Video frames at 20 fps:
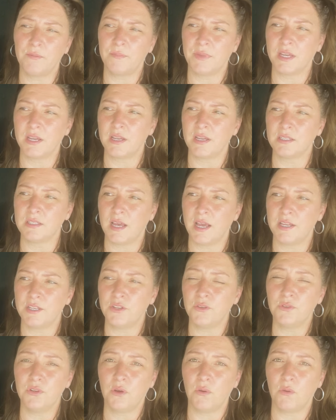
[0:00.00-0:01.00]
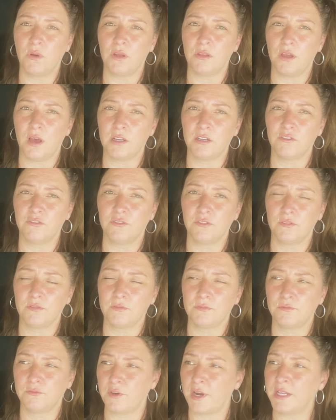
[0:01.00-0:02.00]
because I do know a lot of
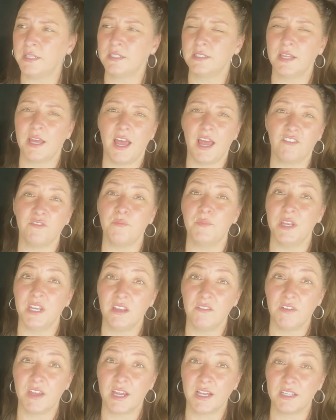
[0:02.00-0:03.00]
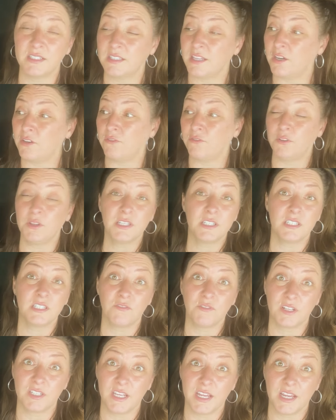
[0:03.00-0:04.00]
friends that have minivans that are fully
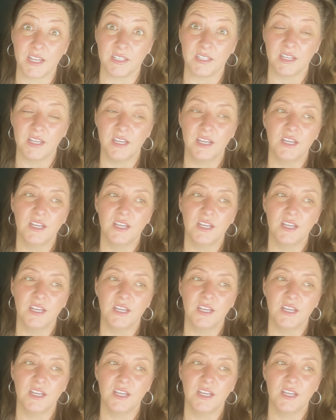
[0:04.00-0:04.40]
self-contained.